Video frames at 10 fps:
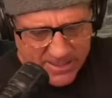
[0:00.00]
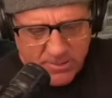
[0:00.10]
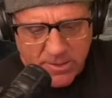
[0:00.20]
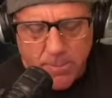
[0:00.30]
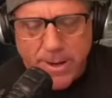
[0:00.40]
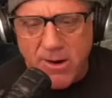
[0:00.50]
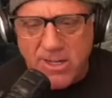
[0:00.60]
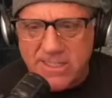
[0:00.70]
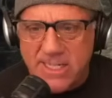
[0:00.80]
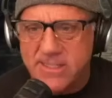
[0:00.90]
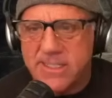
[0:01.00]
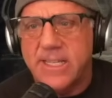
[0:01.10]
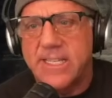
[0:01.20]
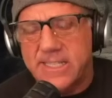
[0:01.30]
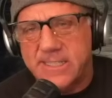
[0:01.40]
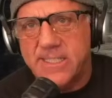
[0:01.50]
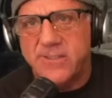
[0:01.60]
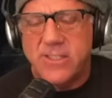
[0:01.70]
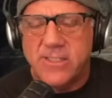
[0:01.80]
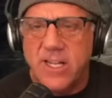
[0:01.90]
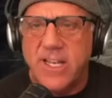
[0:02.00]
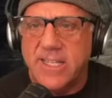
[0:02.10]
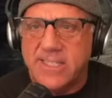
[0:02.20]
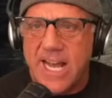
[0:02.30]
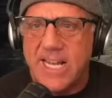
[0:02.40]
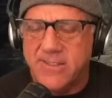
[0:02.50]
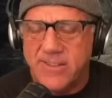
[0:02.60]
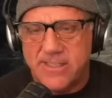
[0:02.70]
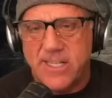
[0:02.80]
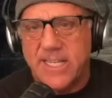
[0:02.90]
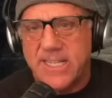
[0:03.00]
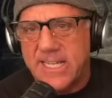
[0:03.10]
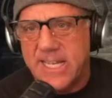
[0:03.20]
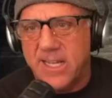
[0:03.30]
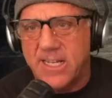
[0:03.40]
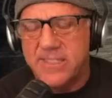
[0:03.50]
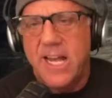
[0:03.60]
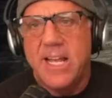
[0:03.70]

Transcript: comparisons to the distance of the sun and the size of the sun that they tell us